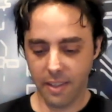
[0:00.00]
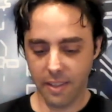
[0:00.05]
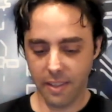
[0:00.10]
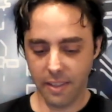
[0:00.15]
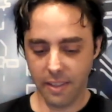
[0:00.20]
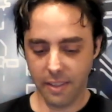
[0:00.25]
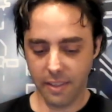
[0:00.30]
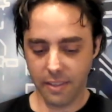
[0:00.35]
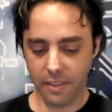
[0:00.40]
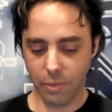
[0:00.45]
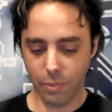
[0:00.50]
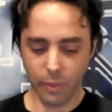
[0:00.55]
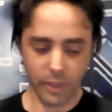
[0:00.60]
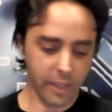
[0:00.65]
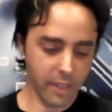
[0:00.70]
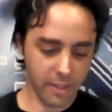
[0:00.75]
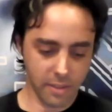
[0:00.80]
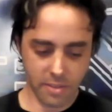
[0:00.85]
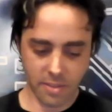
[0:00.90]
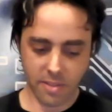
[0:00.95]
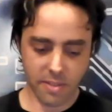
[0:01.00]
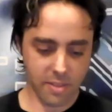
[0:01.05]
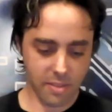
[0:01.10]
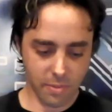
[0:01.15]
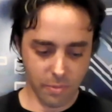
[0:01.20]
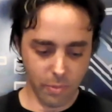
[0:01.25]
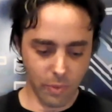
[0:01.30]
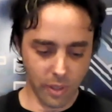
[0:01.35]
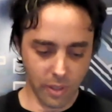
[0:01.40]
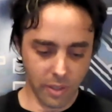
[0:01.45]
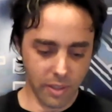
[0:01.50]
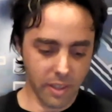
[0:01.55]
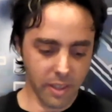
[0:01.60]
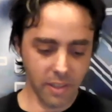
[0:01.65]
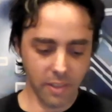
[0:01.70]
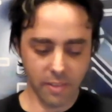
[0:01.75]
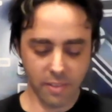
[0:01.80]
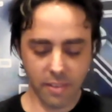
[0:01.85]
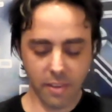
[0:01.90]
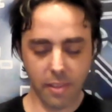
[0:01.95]
We
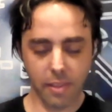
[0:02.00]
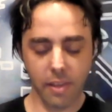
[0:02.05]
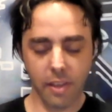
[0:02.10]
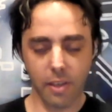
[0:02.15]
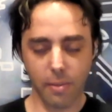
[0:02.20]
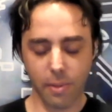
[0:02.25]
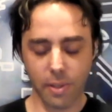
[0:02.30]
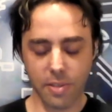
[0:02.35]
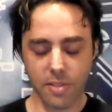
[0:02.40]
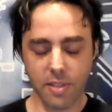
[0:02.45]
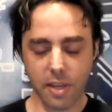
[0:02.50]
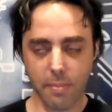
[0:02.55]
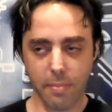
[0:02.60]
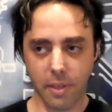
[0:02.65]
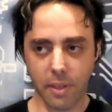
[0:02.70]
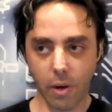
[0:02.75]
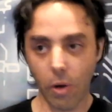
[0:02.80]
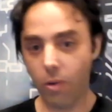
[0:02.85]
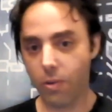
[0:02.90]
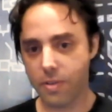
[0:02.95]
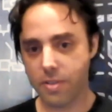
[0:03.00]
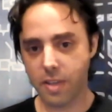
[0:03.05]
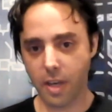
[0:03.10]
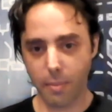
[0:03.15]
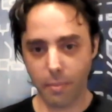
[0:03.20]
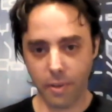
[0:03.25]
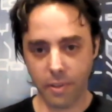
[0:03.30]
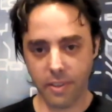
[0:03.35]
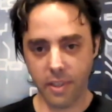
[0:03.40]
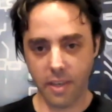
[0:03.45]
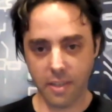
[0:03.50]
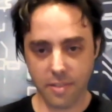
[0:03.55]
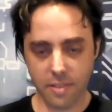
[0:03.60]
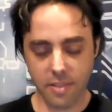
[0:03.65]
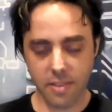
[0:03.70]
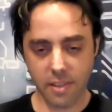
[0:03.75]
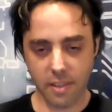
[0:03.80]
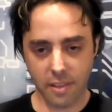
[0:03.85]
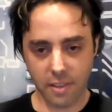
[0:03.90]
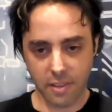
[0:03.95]
cannot think about stopping all cyber
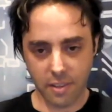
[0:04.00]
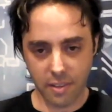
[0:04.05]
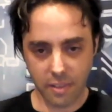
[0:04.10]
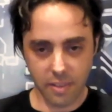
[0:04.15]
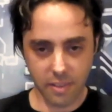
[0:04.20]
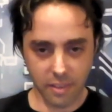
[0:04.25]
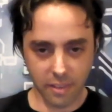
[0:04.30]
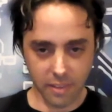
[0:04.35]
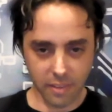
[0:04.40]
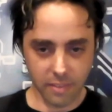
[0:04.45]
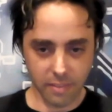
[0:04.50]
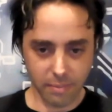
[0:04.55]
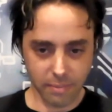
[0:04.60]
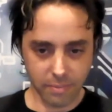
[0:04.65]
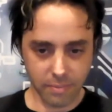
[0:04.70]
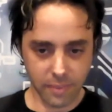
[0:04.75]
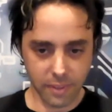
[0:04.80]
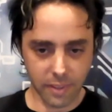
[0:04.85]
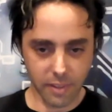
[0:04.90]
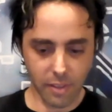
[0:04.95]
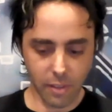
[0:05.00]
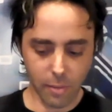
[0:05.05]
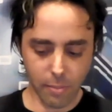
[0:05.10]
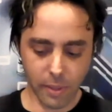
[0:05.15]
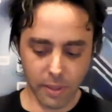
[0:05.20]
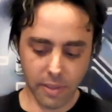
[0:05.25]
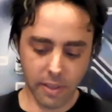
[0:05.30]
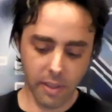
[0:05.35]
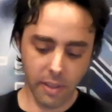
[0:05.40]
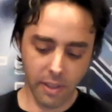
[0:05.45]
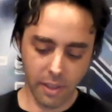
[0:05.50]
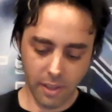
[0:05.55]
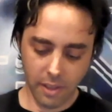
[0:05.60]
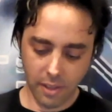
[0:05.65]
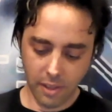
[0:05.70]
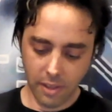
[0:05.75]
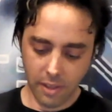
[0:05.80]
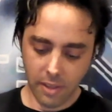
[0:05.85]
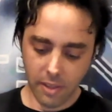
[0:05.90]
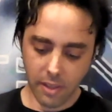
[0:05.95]
attacks at all, but
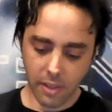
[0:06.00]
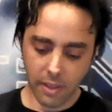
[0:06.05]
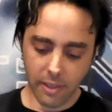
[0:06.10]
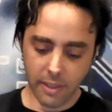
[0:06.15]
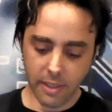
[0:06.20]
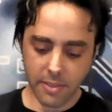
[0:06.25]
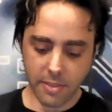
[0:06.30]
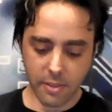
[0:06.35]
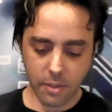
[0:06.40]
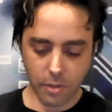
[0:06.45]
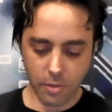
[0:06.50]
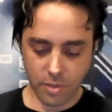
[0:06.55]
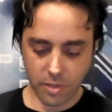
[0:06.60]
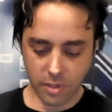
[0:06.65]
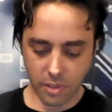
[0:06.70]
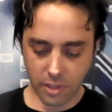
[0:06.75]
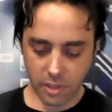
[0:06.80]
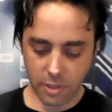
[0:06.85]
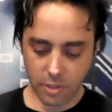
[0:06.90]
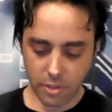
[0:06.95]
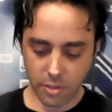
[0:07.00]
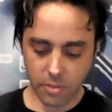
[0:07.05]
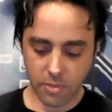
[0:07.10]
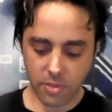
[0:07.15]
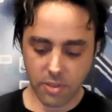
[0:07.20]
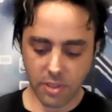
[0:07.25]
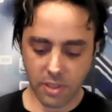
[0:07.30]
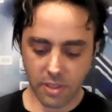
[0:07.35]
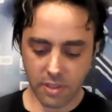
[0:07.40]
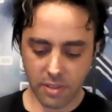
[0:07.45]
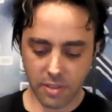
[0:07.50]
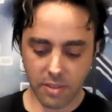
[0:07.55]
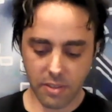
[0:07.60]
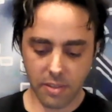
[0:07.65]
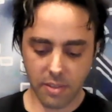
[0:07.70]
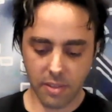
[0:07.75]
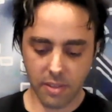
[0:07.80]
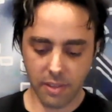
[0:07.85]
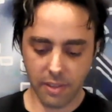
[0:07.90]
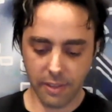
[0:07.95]
at least those issues that
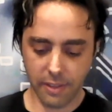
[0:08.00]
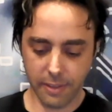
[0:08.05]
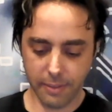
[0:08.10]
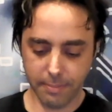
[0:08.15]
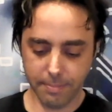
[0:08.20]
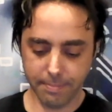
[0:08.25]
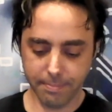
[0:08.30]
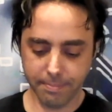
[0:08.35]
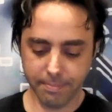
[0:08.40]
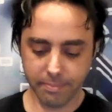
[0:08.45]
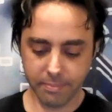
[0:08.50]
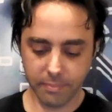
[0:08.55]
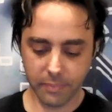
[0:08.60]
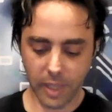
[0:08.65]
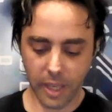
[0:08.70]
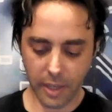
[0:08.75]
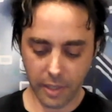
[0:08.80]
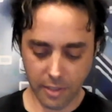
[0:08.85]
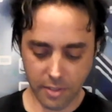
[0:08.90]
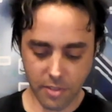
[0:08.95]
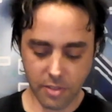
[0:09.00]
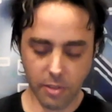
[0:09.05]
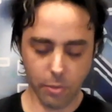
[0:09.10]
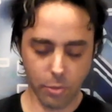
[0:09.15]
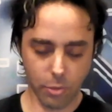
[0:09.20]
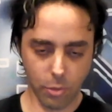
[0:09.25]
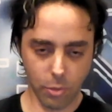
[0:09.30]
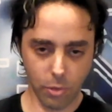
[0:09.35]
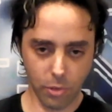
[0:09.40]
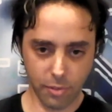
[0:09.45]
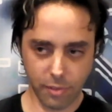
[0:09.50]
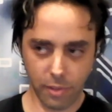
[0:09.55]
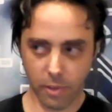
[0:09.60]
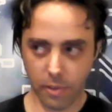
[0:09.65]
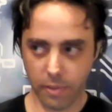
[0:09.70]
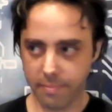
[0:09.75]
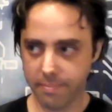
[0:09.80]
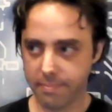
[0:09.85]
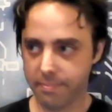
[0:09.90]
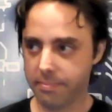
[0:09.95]
hackers know to look
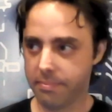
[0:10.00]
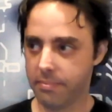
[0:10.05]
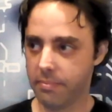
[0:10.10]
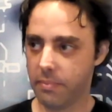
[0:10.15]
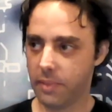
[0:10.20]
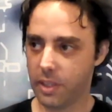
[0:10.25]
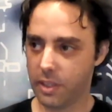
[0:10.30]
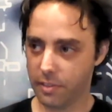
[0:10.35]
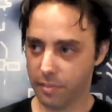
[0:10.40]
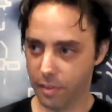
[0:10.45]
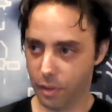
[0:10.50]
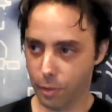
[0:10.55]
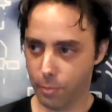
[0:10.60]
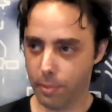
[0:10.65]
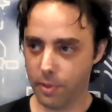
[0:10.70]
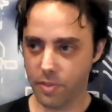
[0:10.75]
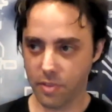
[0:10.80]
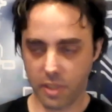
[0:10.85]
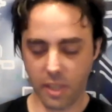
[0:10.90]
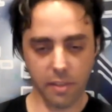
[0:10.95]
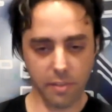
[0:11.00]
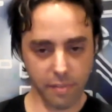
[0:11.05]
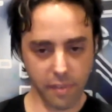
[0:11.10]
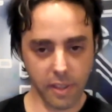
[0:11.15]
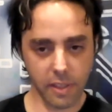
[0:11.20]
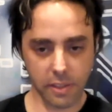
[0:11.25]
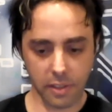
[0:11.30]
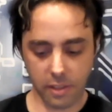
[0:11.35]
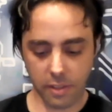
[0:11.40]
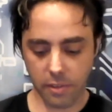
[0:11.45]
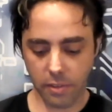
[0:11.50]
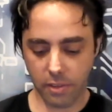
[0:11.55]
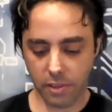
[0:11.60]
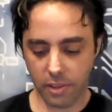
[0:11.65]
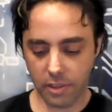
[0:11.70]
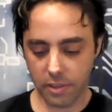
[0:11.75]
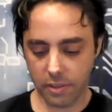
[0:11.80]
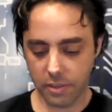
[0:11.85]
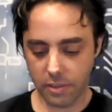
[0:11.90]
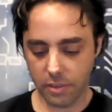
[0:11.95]
for and developers can find in
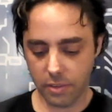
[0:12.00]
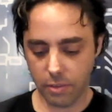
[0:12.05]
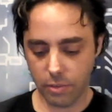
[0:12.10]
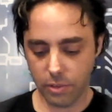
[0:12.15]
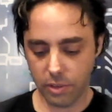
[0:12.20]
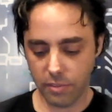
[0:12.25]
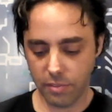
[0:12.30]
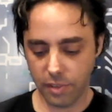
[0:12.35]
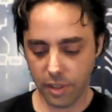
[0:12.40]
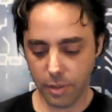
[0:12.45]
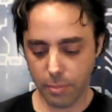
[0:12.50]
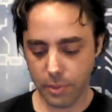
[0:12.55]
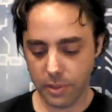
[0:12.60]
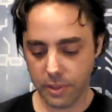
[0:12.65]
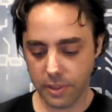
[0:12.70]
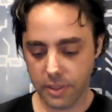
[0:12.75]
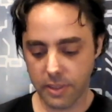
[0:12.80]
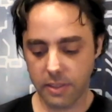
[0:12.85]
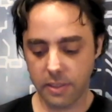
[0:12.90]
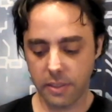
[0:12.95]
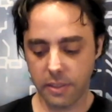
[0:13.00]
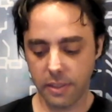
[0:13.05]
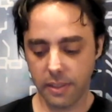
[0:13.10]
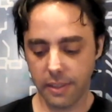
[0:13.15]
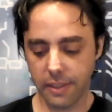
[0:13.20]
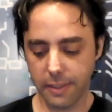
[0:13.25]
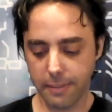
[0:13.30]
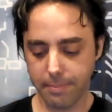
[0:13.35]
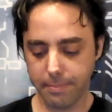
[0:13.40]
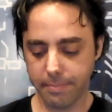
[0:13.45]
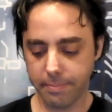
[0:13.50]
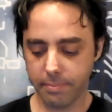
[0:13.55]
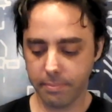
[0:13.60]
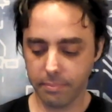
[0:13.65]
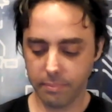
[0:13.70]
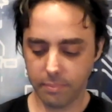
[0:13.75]
their own environments will